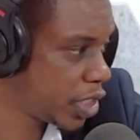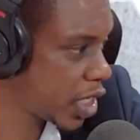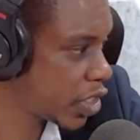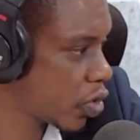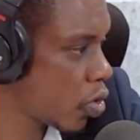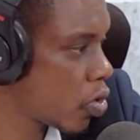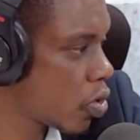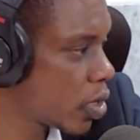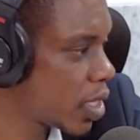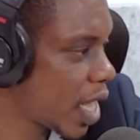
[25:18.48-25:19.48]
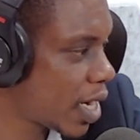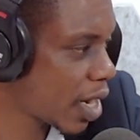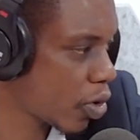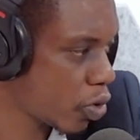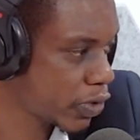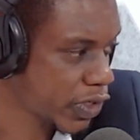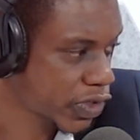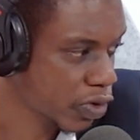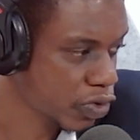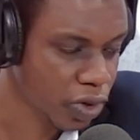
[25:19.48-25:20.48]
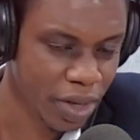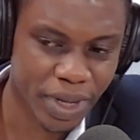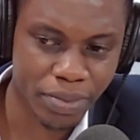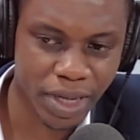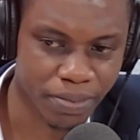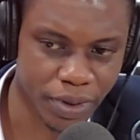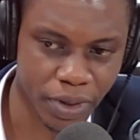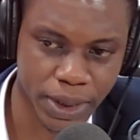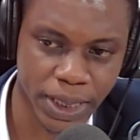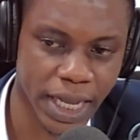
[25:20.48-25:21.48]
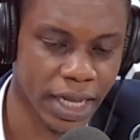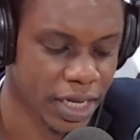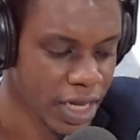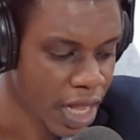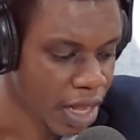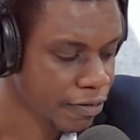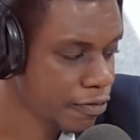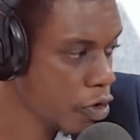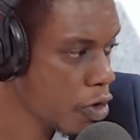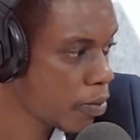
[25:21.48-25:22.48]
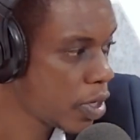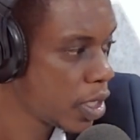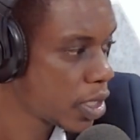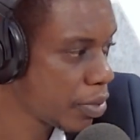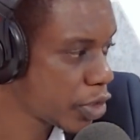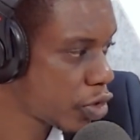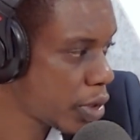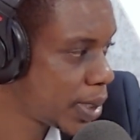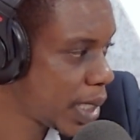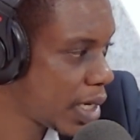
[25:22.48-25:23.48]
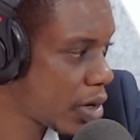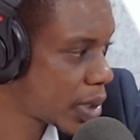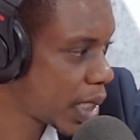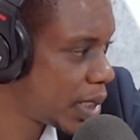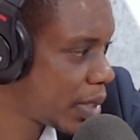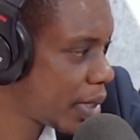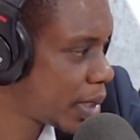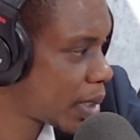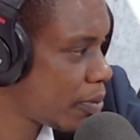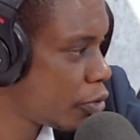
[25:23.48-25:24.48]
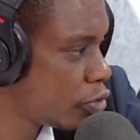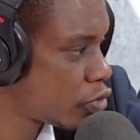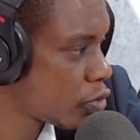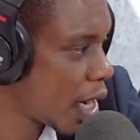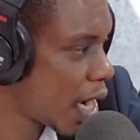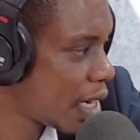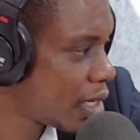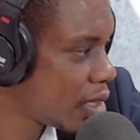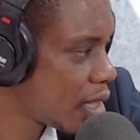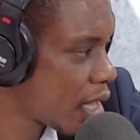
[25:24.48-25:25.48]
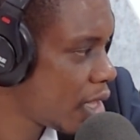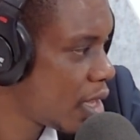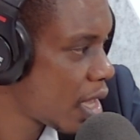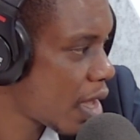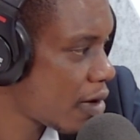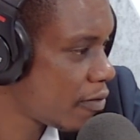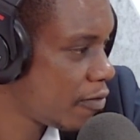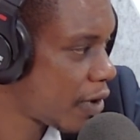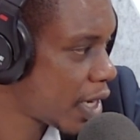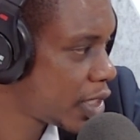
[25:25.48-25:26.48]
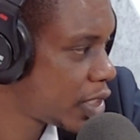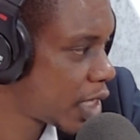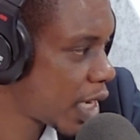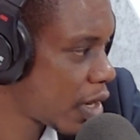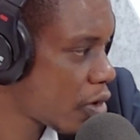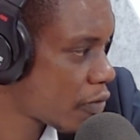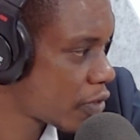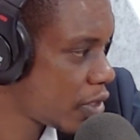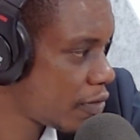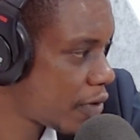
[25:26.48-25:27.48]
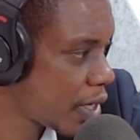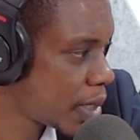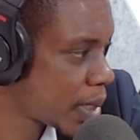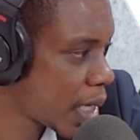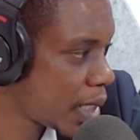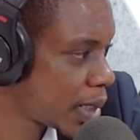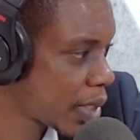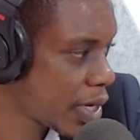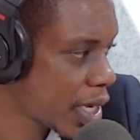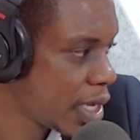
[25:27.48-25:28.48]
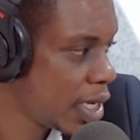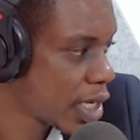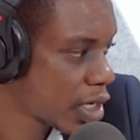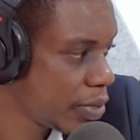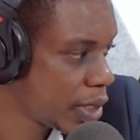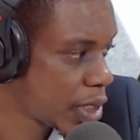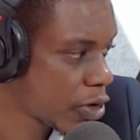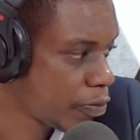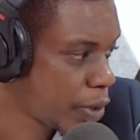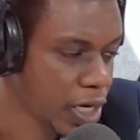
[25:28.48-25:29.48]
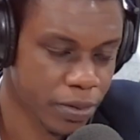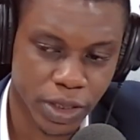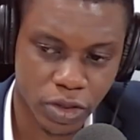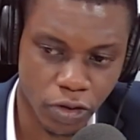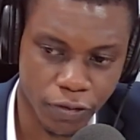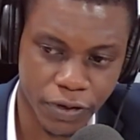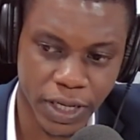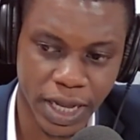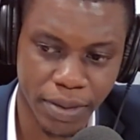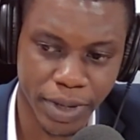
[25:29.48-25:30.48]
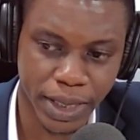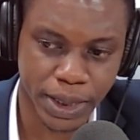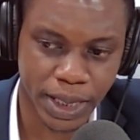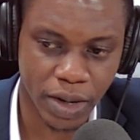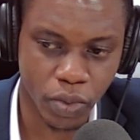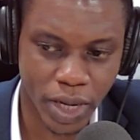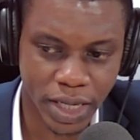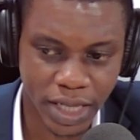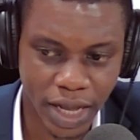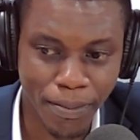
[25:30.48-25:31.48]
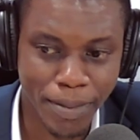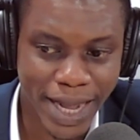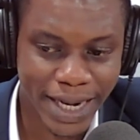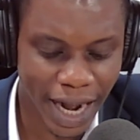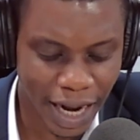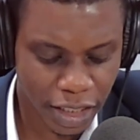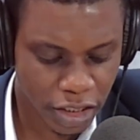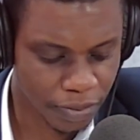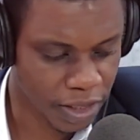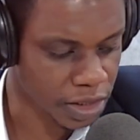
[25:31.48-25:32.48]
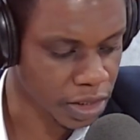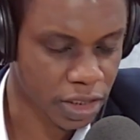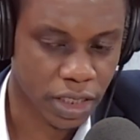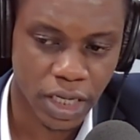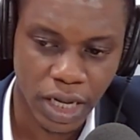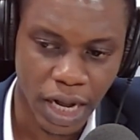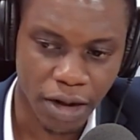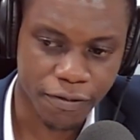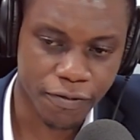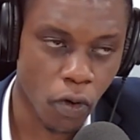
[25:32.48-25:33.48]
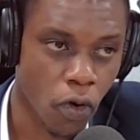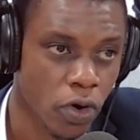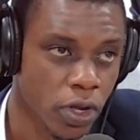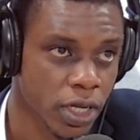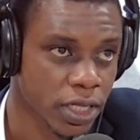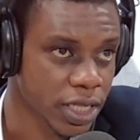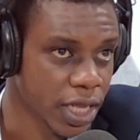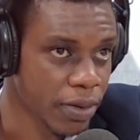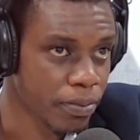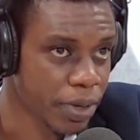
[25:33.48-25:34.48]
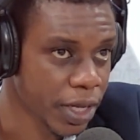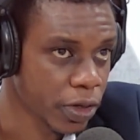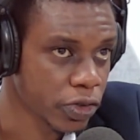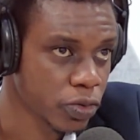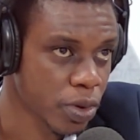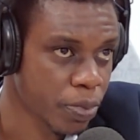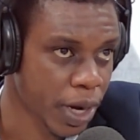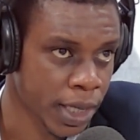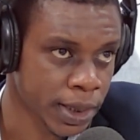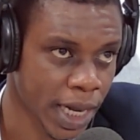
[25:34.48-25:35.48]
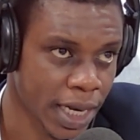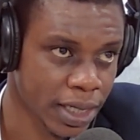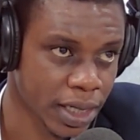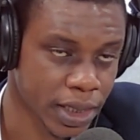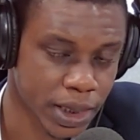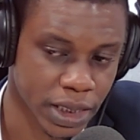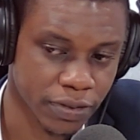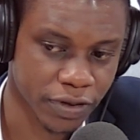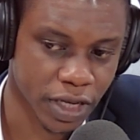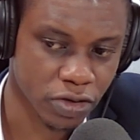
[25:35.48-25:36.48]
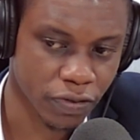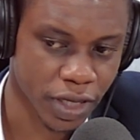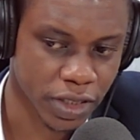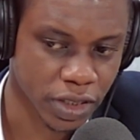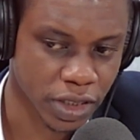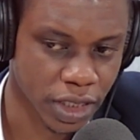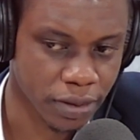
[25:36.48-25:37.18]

Just on that Narcotics Control Amendment Bill, let's hear from the Majority Leader of HMN Sabuntu and the Vice Chair of the Defence and Interior Committee of Parliament, Ophelia Mensah, when they made arguments for the bill to be passed under a Certificate of Urgency.